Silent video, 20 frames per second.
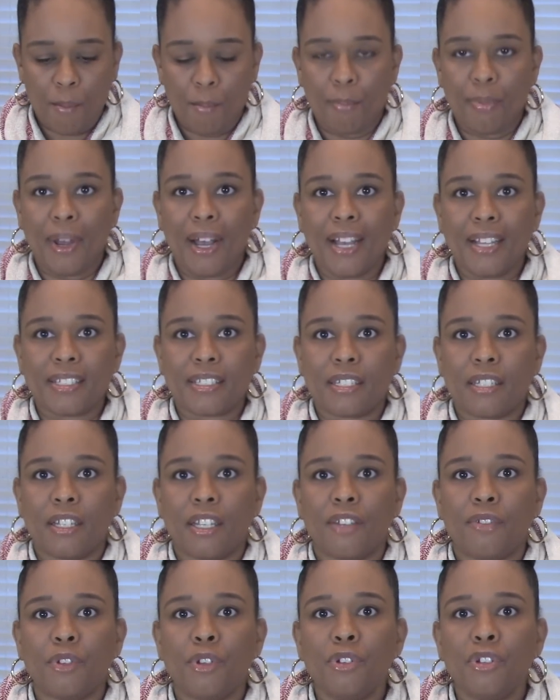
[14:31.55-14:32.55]
But
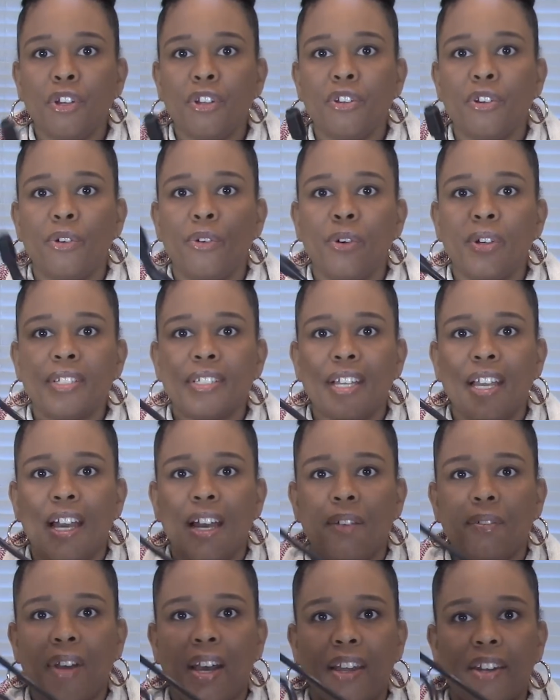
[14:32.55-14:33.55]
if you know you're going to
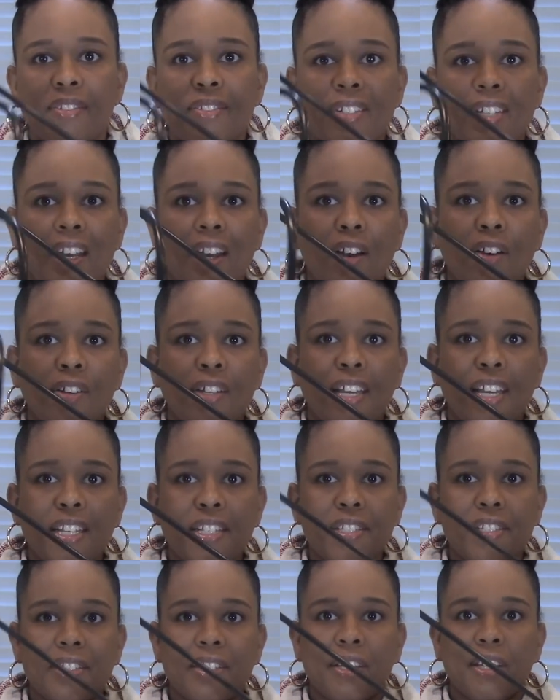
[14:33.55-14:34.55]
have out-of-town
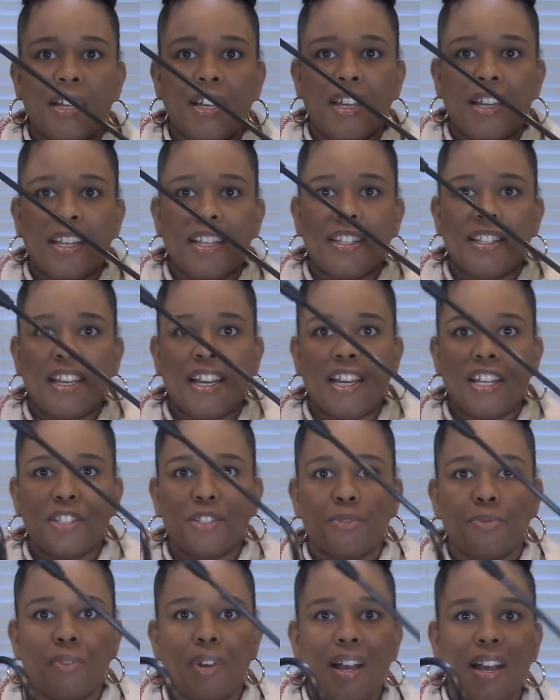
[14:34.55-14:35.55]
guests,
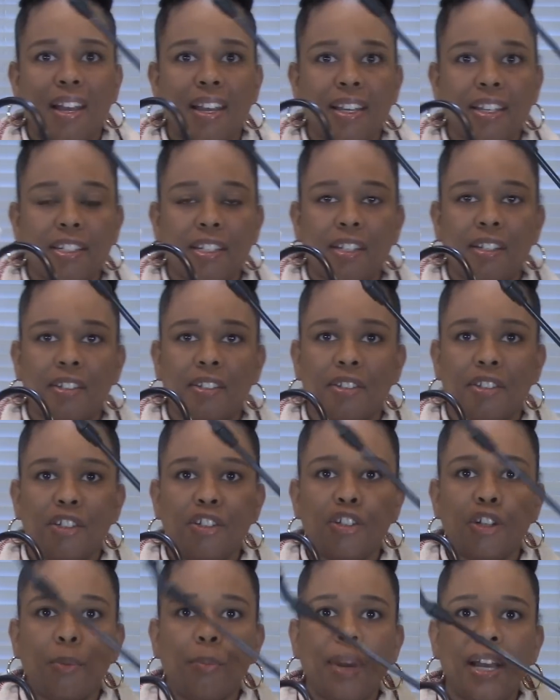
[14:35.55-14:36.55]
that's right,
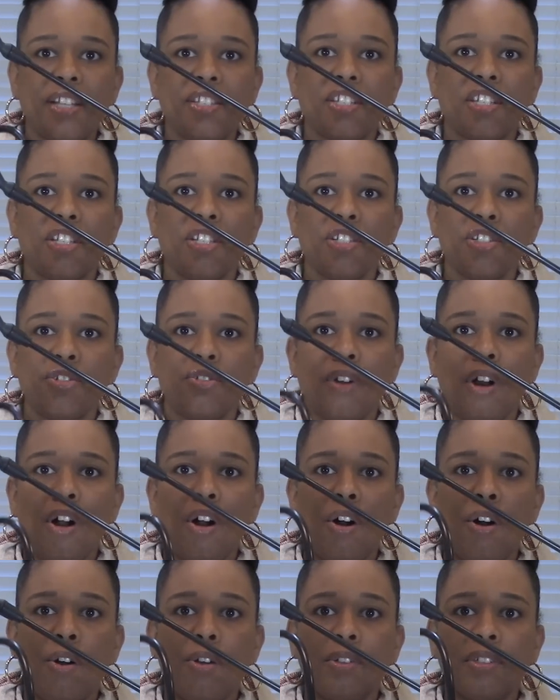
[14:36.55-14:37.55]
pest
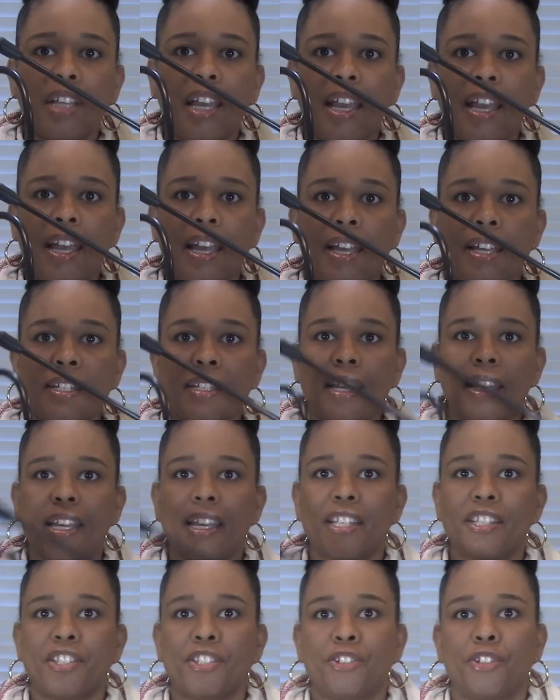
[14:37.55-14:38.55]
control and
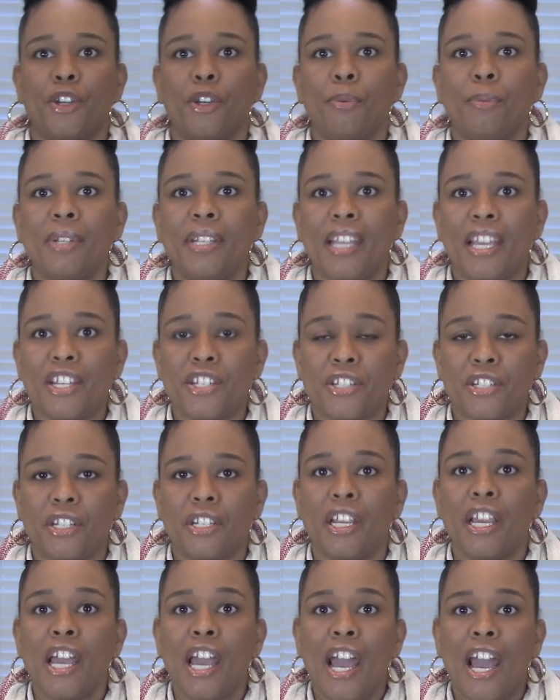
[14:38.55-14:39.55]

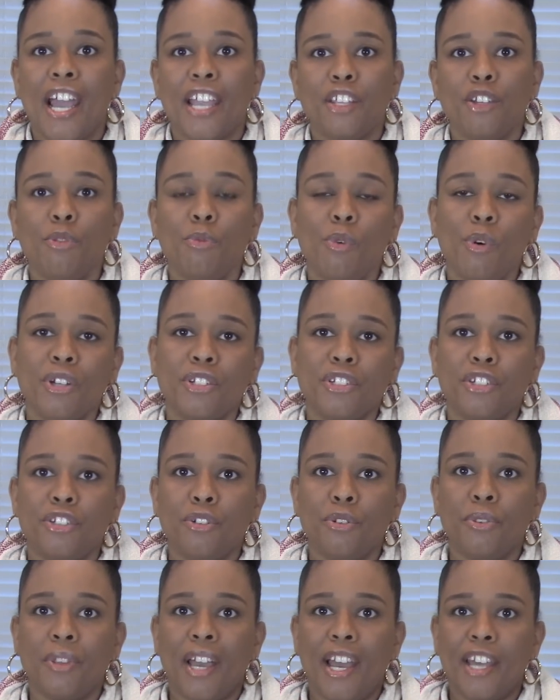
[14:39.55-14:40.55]
extermination. And you want to
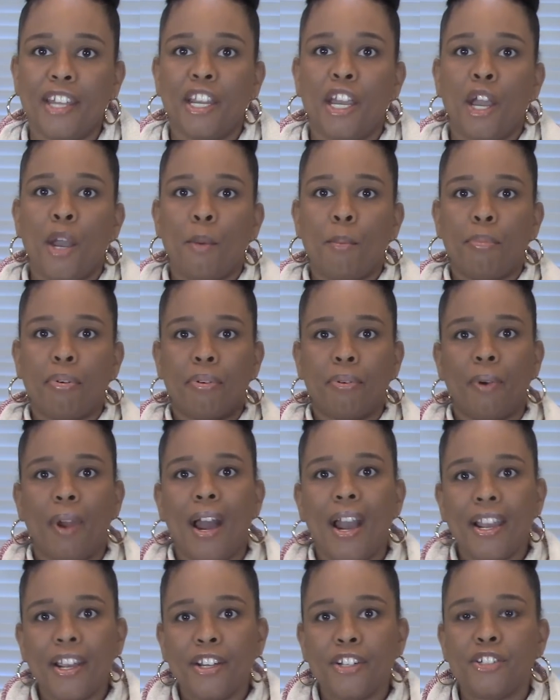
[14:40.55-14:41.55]
do that
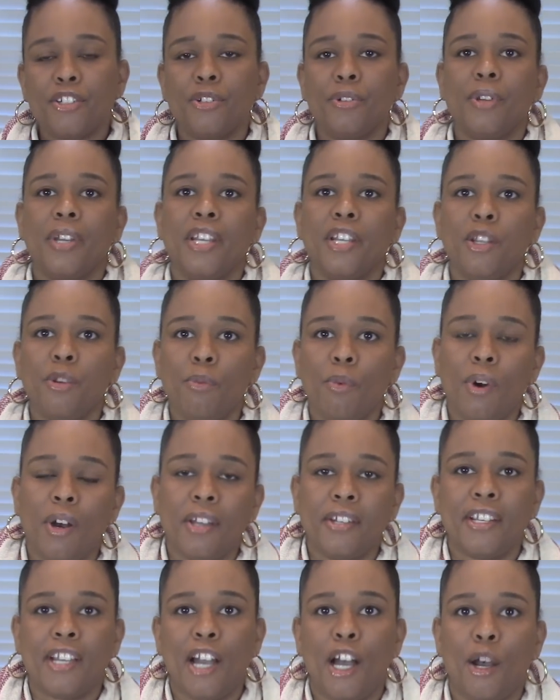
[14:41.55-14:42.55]
prior to
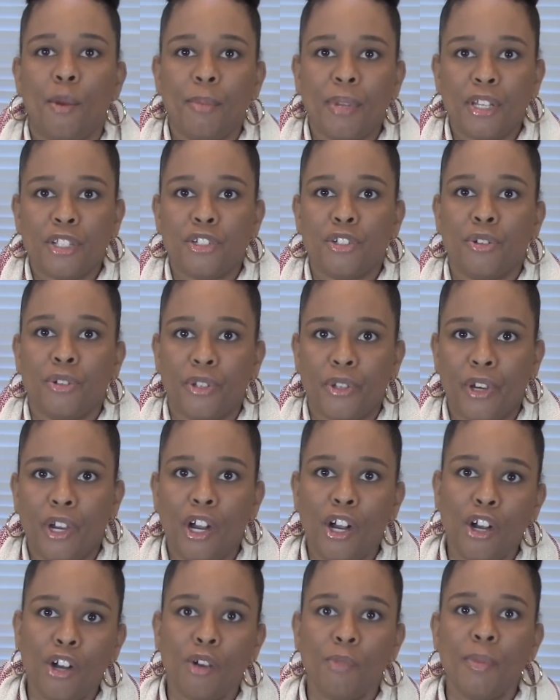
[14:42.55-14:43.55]
anyone coming to your
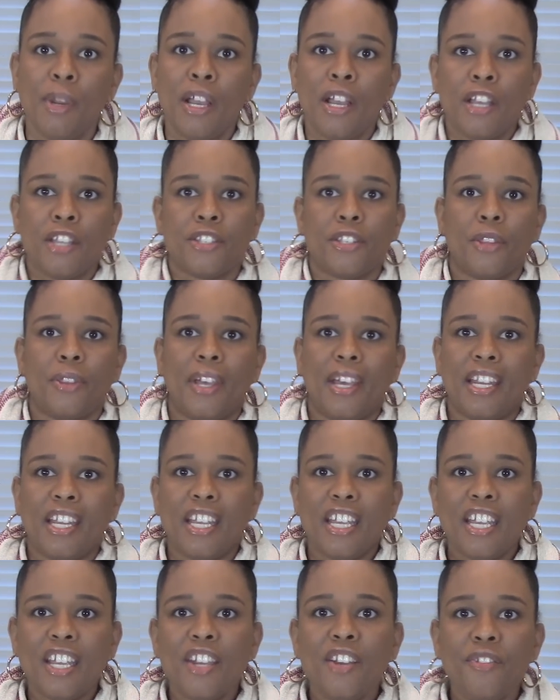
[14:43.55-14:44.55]
home, so that
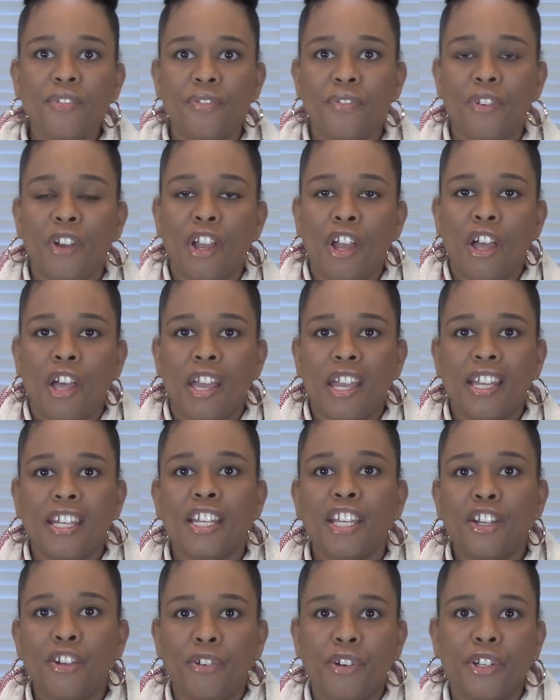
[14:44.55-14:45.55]
if
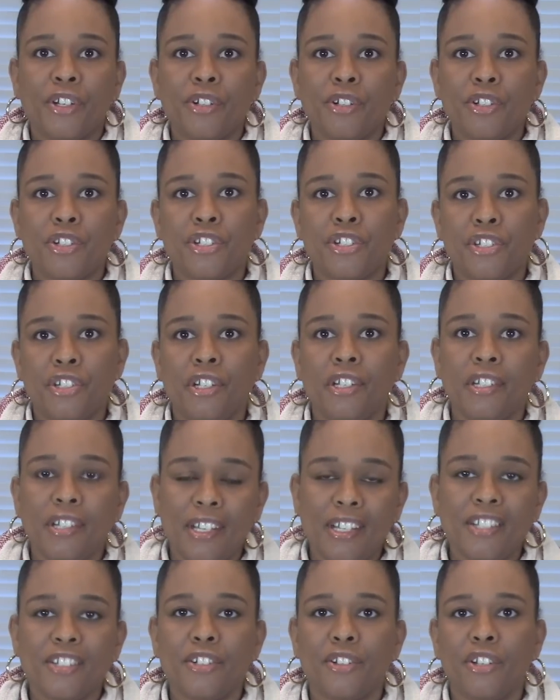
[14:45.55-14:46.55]
any critters should
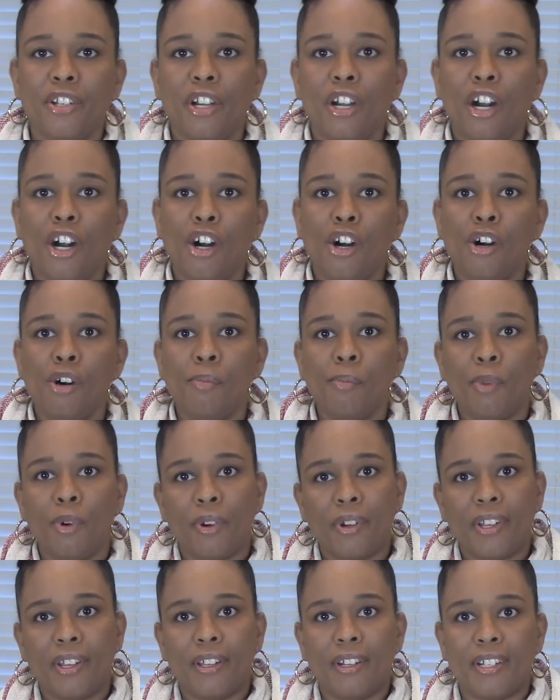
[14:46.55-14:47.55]
enter your home or
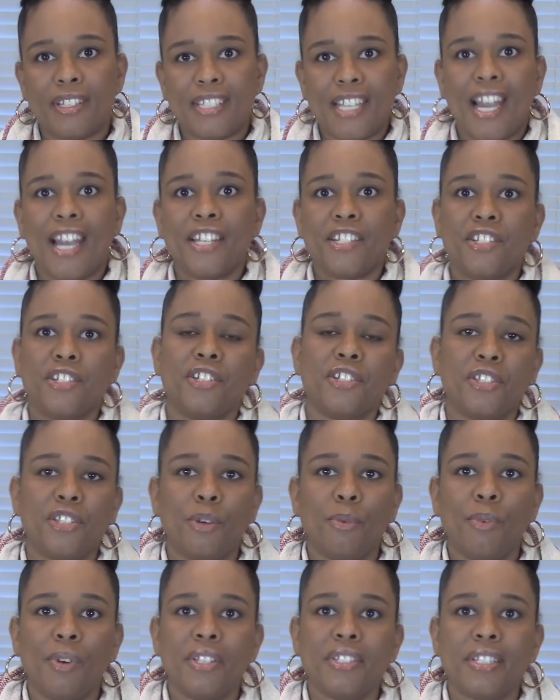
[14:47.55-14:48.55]
get attached to
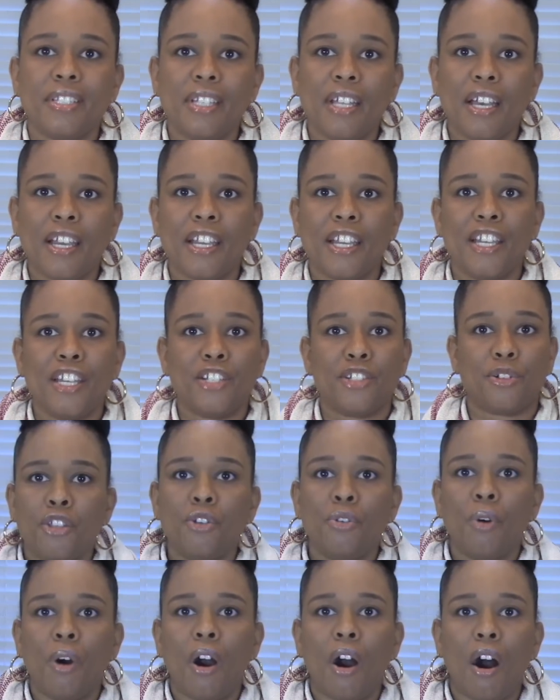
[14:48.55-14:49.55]
someone's luggage, or
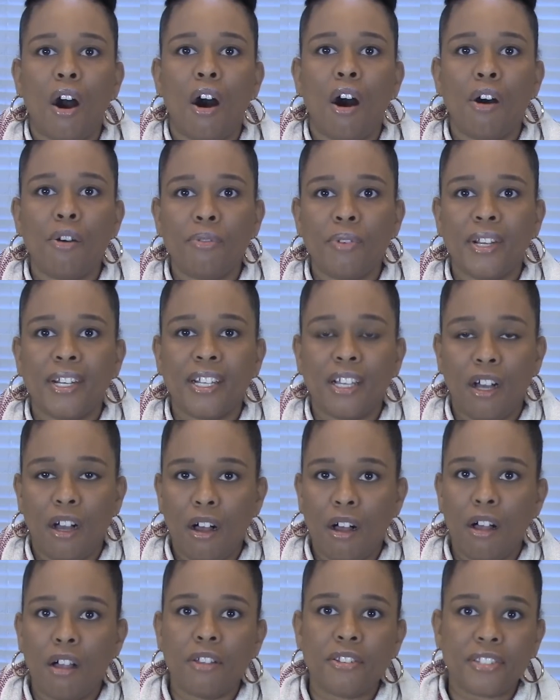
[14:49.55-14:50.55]
you are already
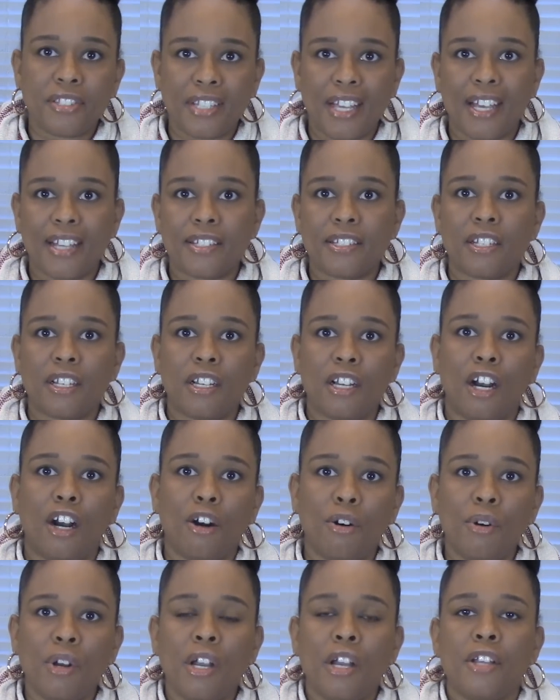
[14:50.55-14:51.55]
all set to go.